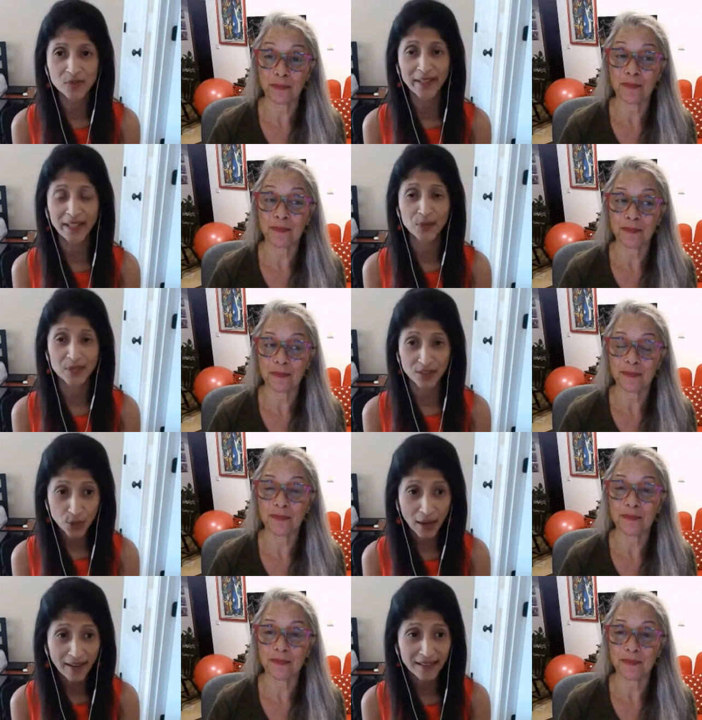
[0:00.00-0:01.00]
Speaker 1: when I was a
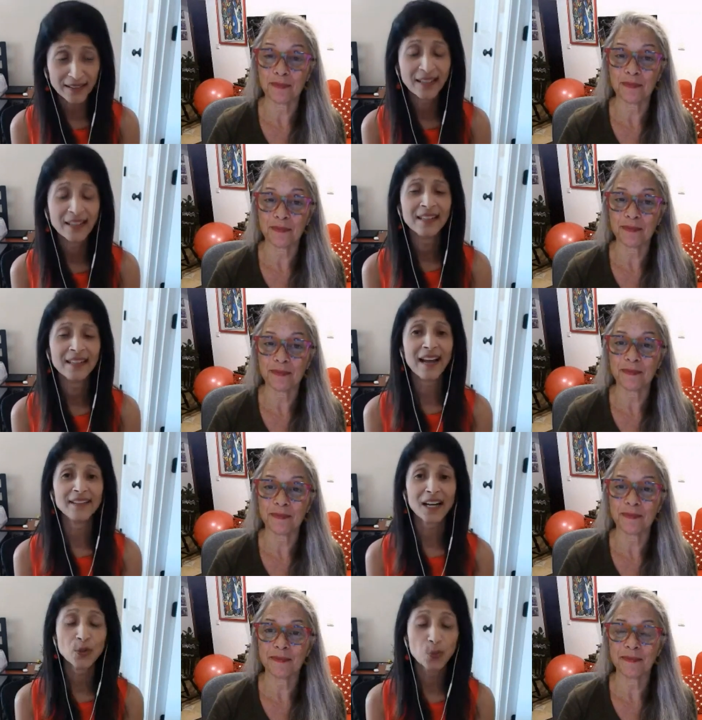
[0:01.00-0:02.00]
child, and
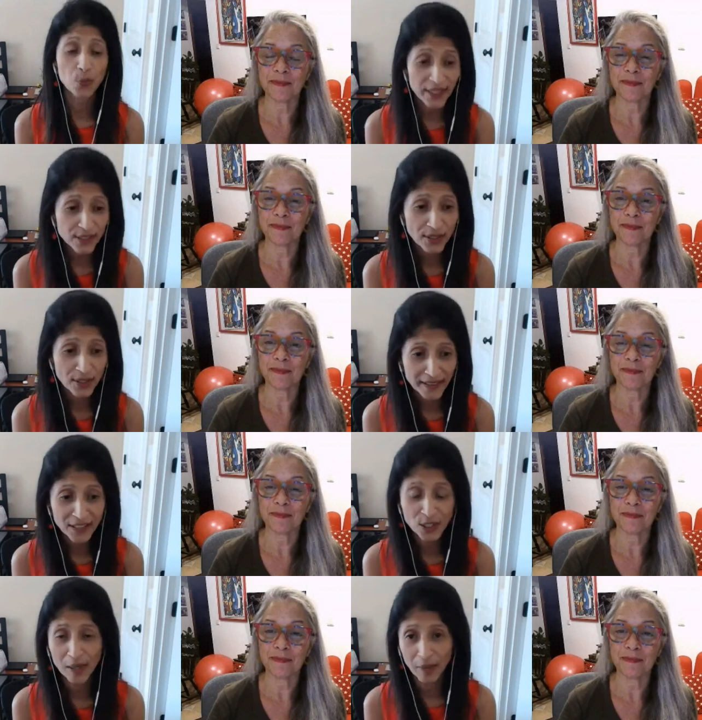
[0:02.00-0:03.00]
I wish I
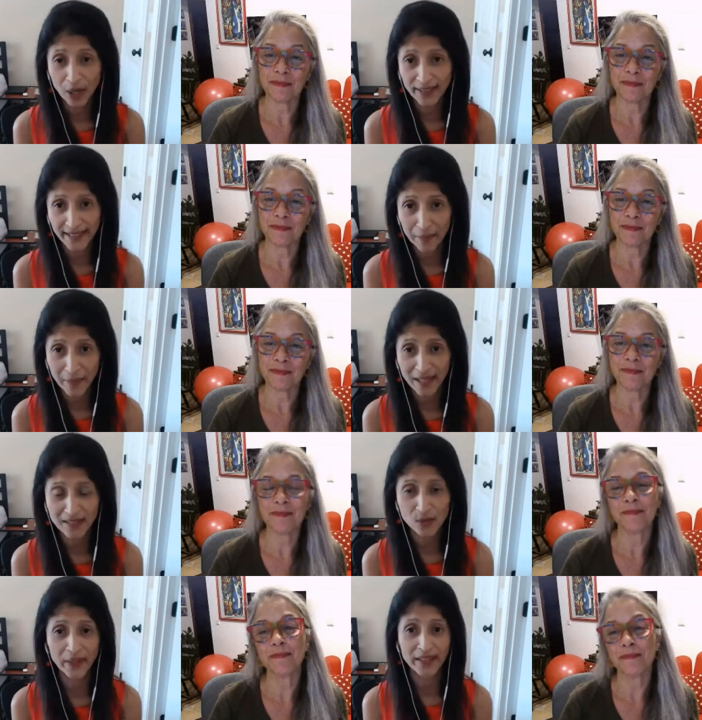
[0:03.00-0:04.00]
knew about
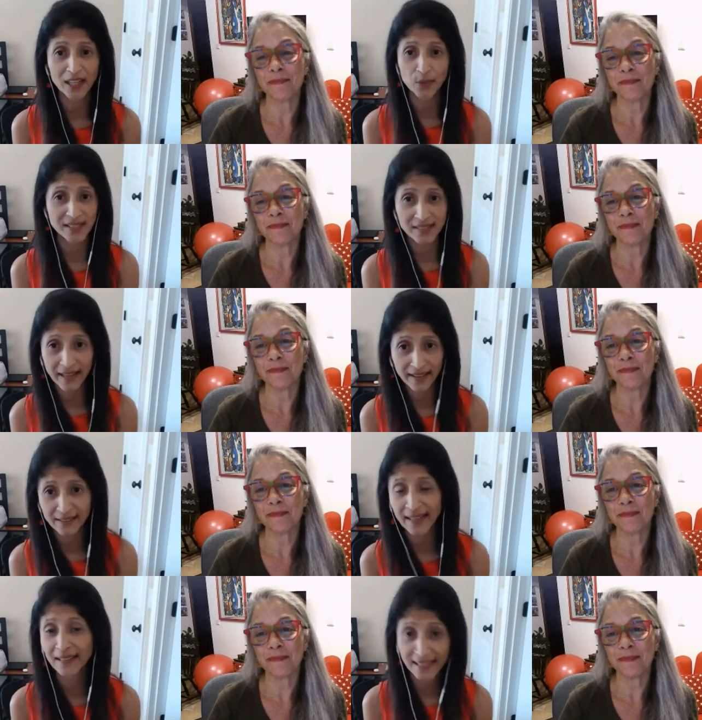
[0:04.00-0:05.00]
TMS when I was
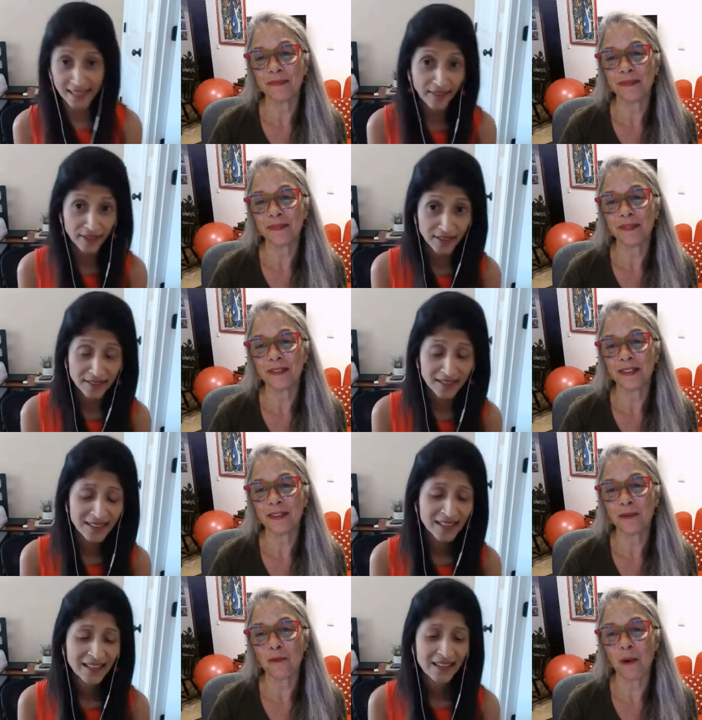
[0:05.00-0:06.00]
10 and 11.
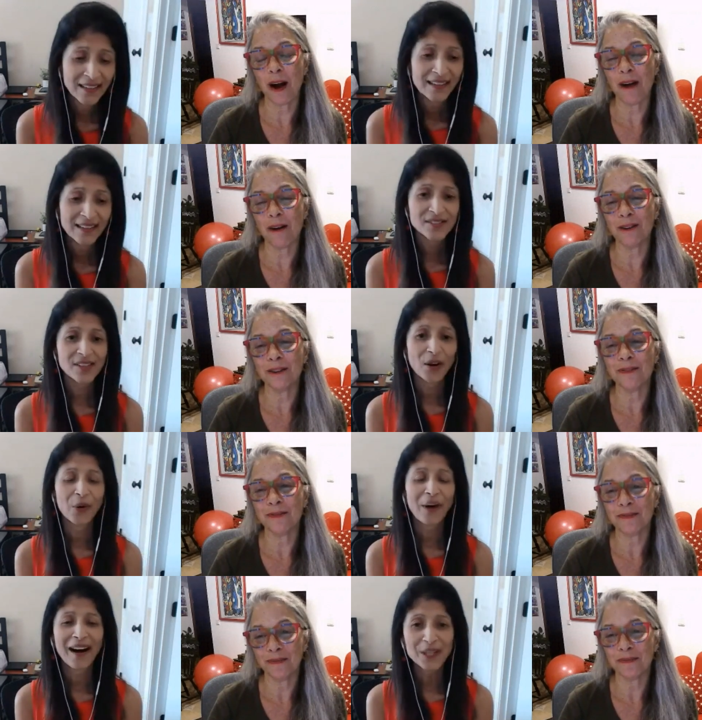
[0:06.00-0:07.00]
Speaker 2: Wow.
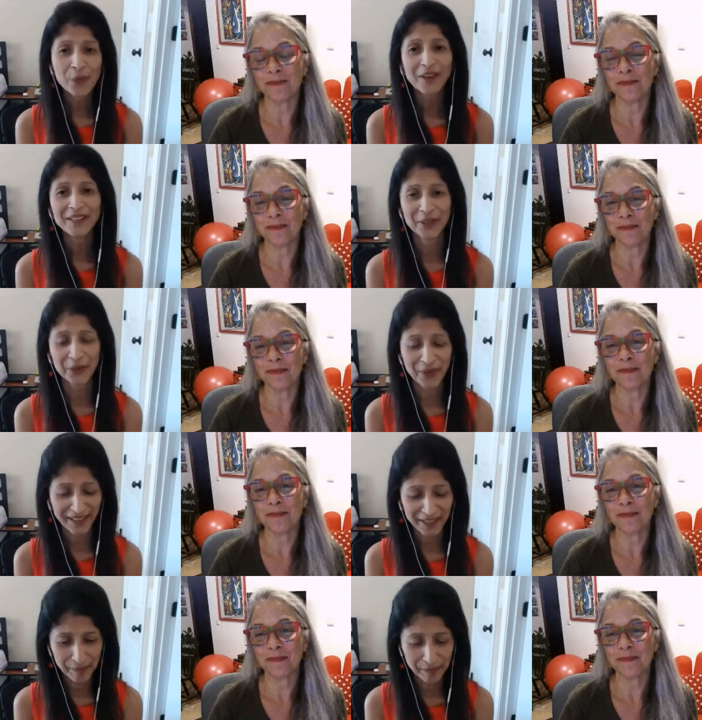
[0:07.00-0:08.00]
Speaker 1: So I wanted to
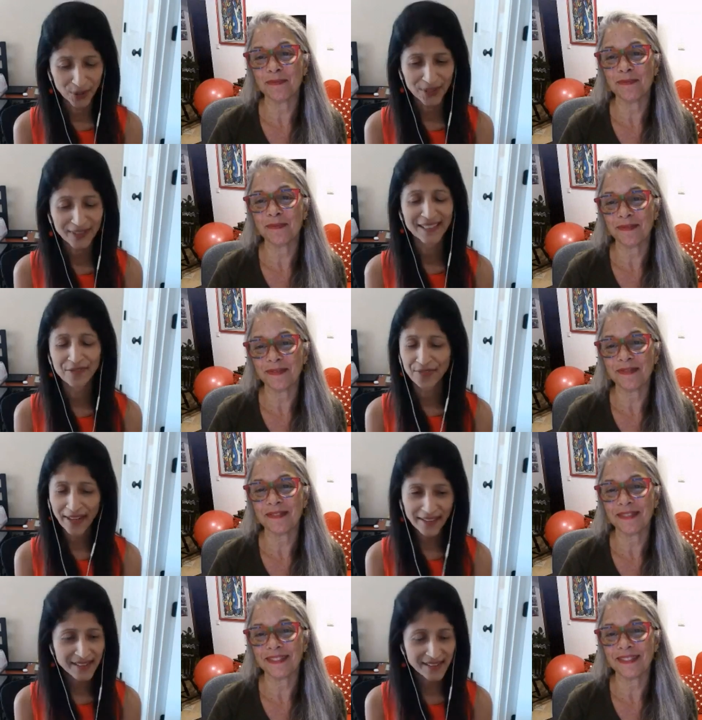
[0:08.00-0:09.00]
write a book in a
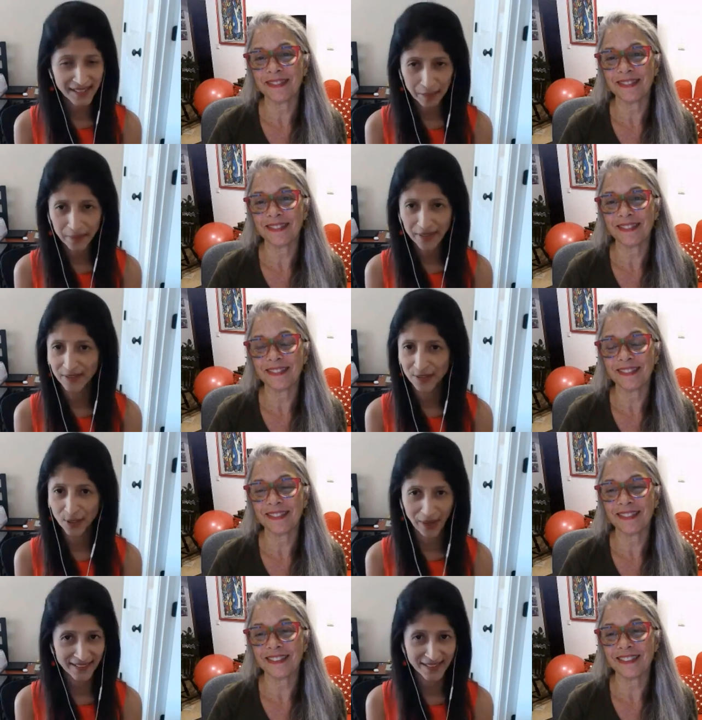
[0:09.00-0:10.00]
very simple
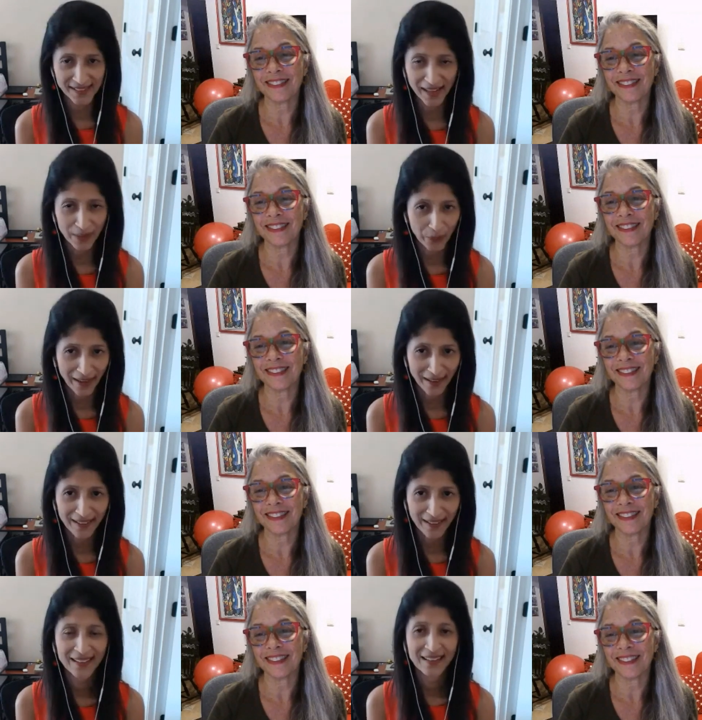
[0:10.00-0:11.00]
to understand way,
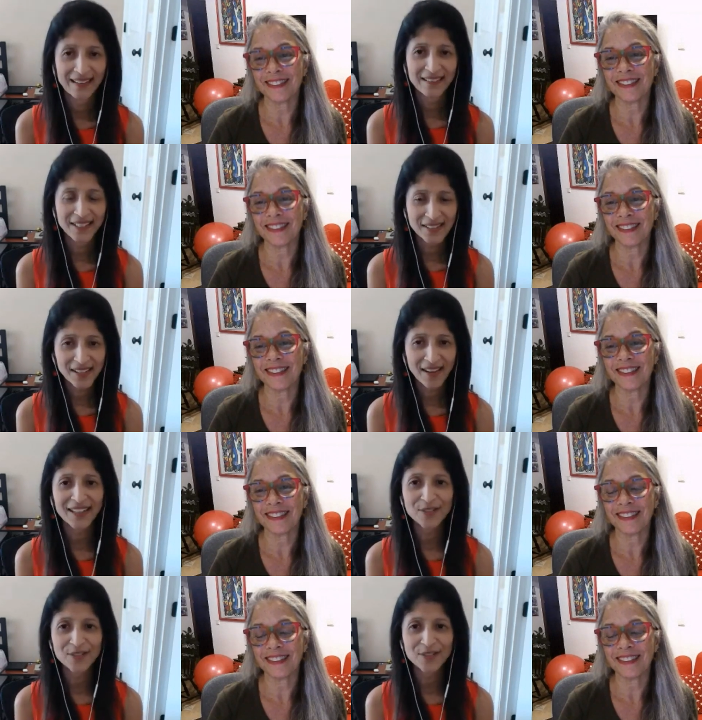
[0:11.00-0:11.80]
designed